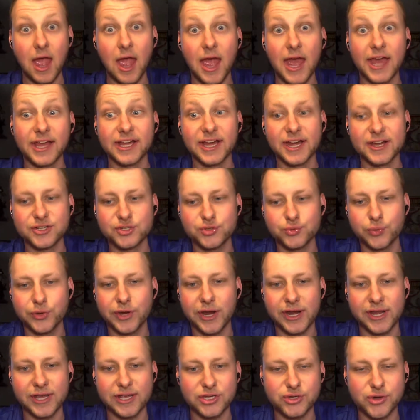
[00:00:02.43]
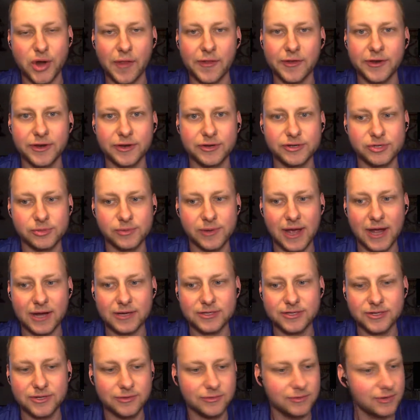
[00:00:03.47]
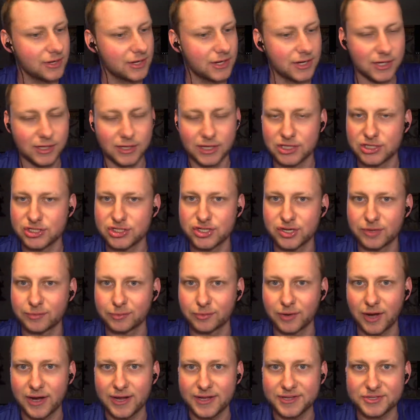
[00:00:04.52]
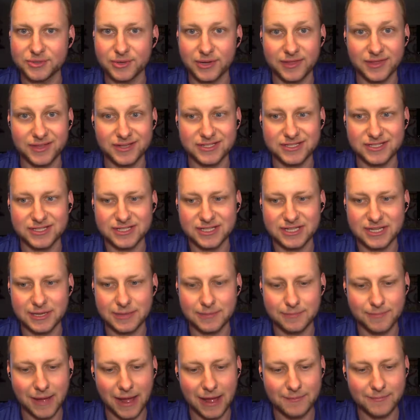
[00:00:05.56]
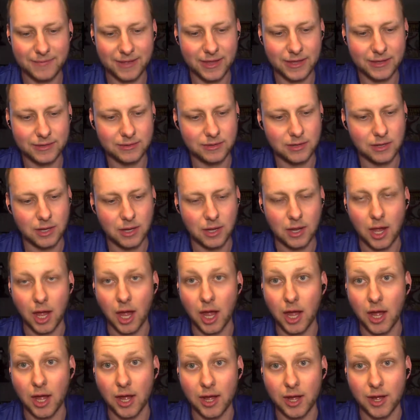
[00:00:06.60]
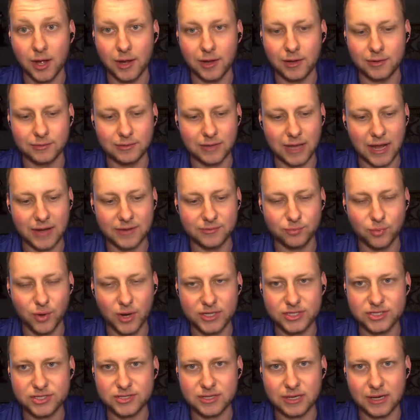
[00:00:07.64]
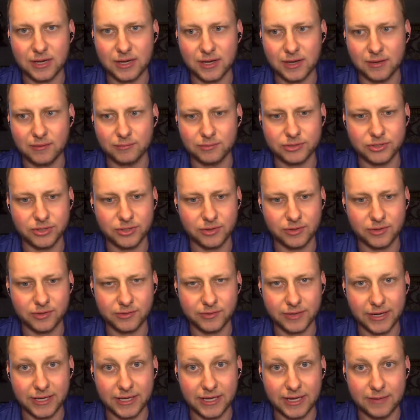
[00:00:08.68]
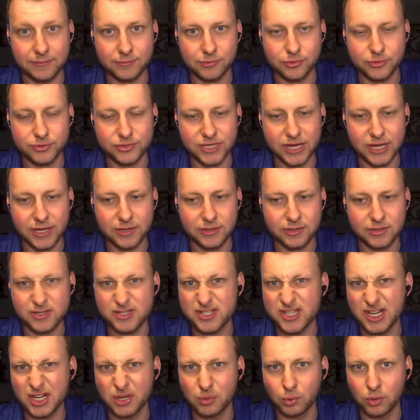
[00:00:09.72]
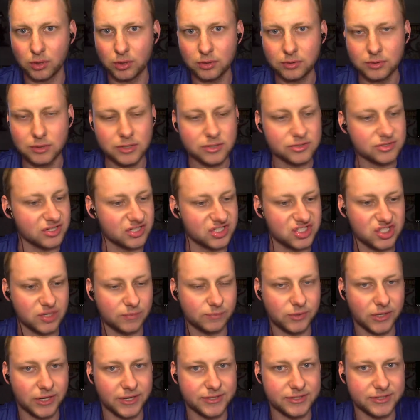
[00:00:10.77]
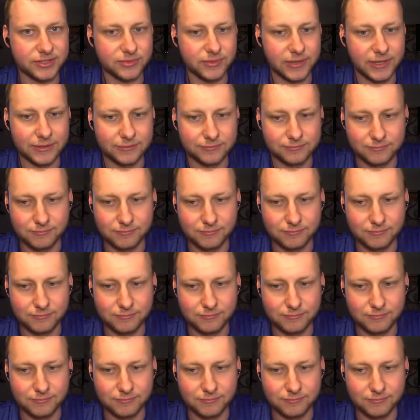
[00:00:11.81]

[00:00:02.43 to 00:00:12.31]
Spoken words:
Hey guys, we got a trailer here to react to. Let's jump right into it. This is the Batman, Adam West, Return of the Great Cape Crusaders sequel. So let's jump right into it.